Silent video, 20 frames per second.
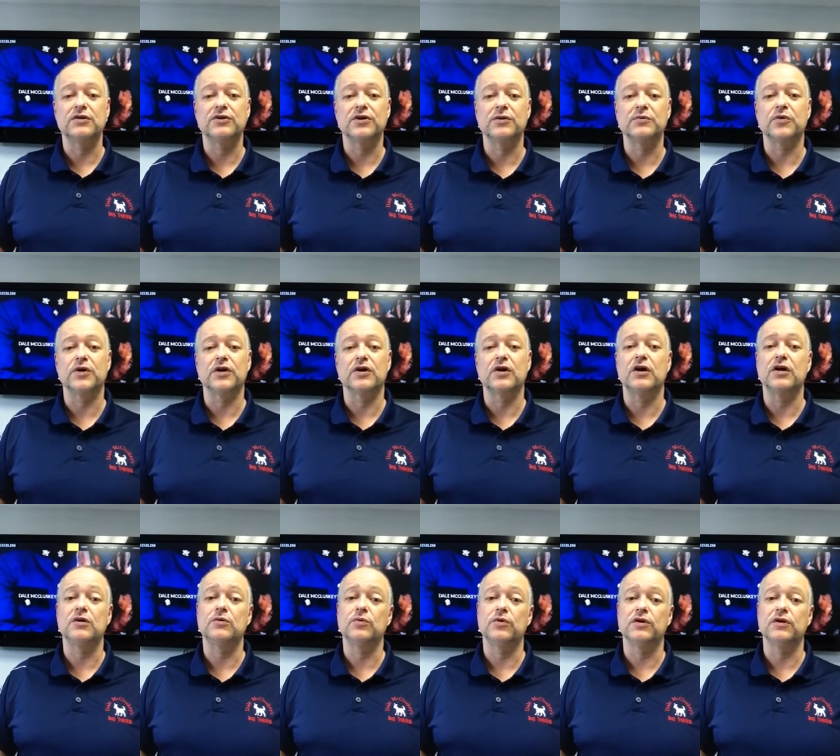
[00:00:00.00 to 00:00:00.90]
term you want to
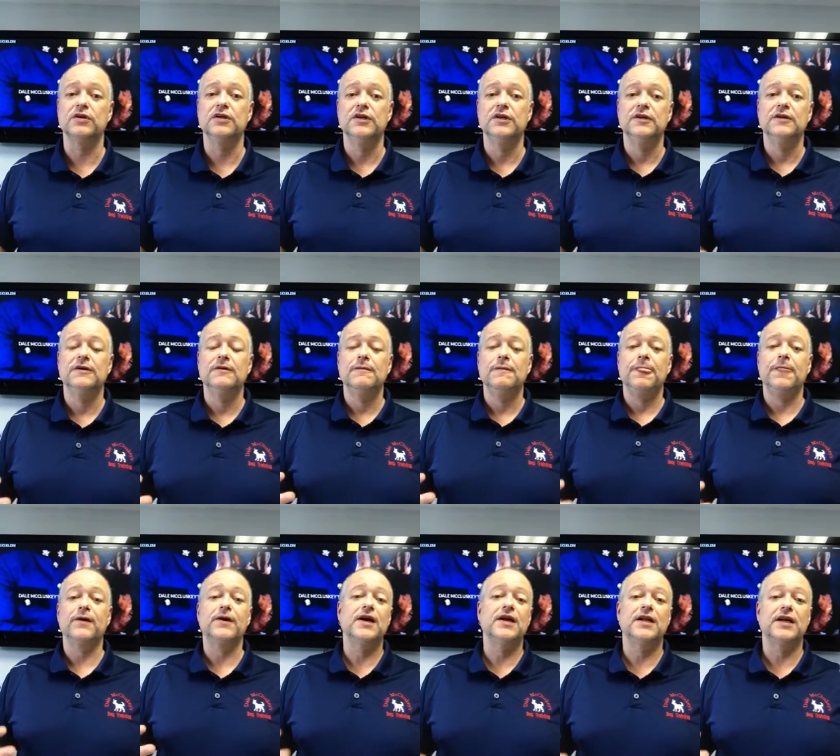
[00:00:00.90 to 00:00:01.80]
call it, where
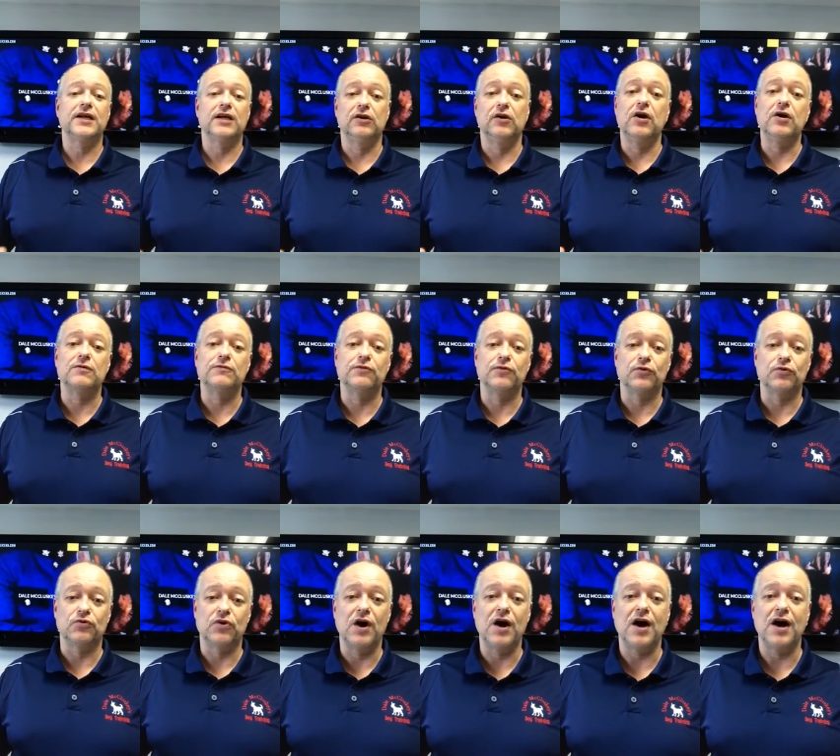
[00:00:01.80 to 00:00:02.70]
they're kind of like along for the
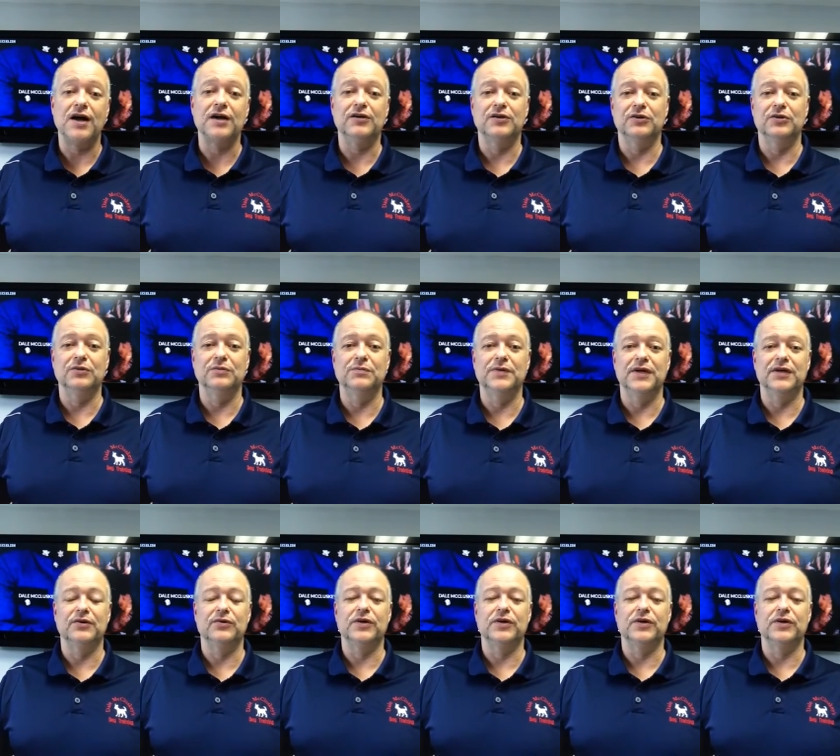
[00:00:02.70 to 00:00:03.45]
ride a little bit.